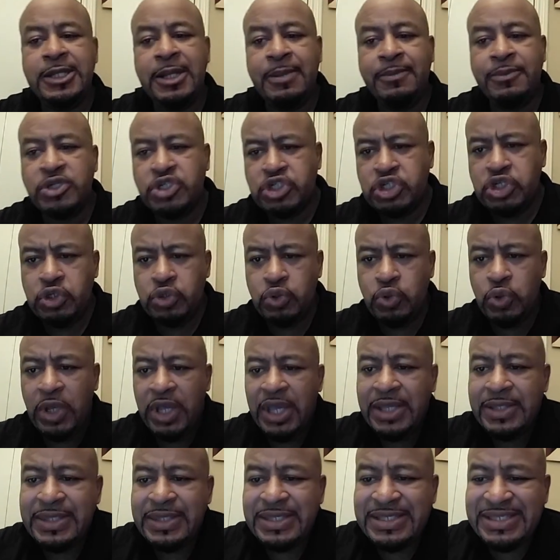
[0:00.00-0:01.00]
Number two,
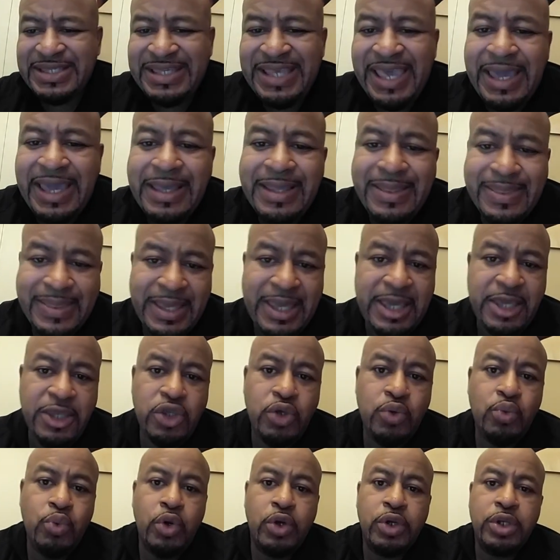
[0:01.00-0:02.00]
the second
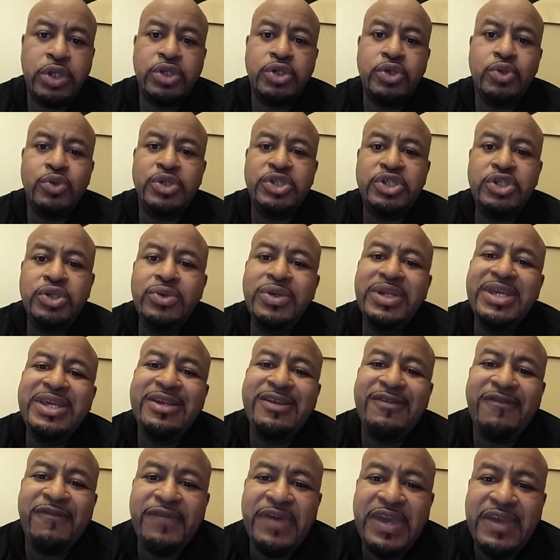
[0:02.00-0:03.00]
thing you want to do is you
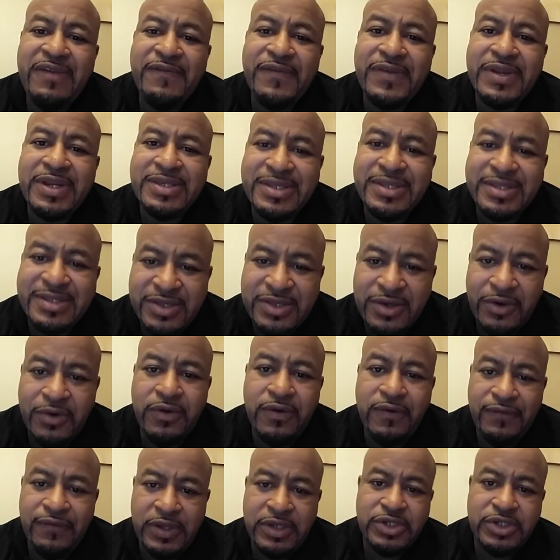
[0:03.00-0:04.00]
need to faithfully
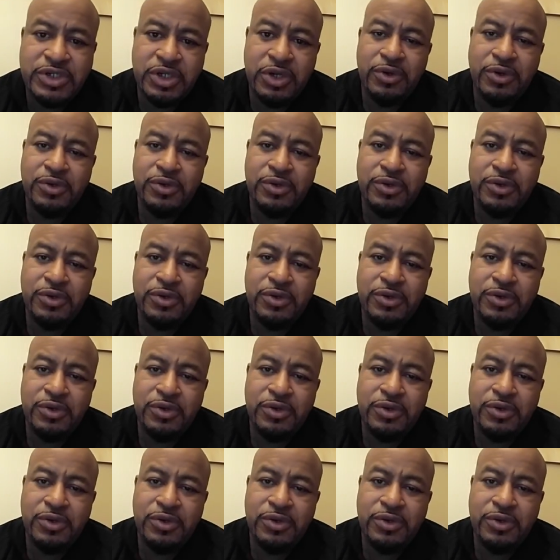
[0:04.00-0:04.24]
serve in